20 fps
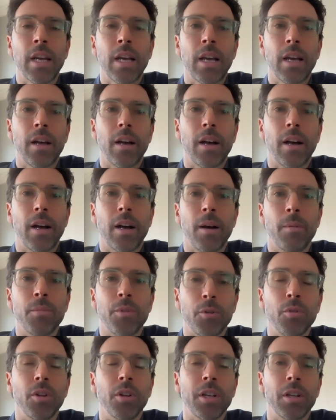
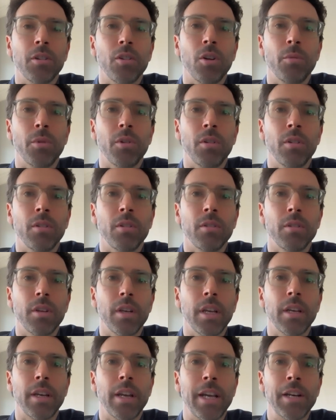they're really global
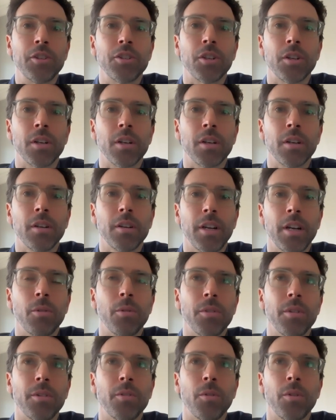in nature,
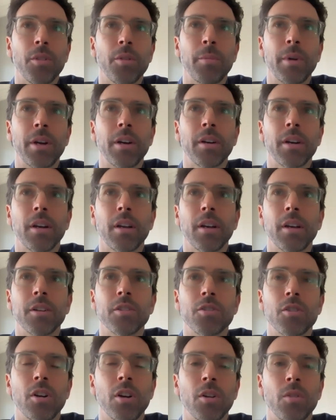with a North American kind of
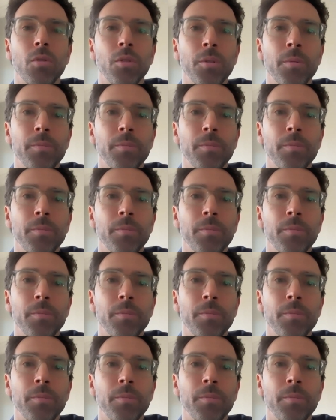stronghold.